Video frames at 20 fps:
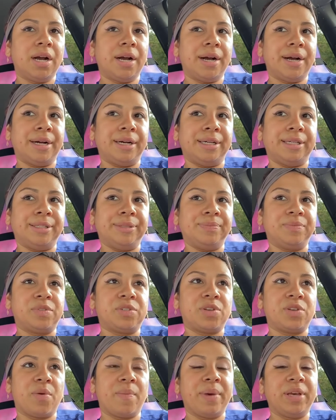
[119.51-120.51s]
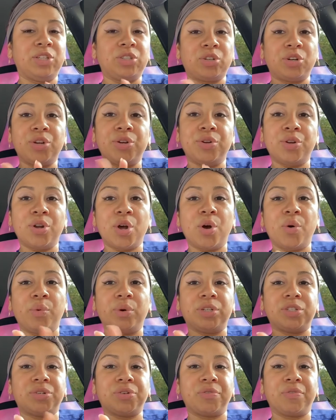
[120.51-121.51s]
Um, so make sure you know
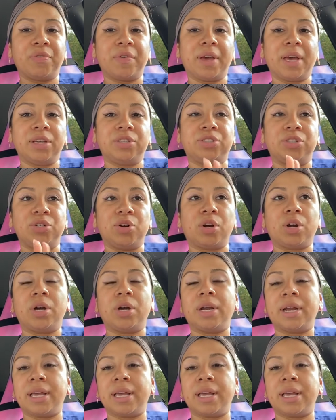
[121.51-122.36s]
which certification you're going to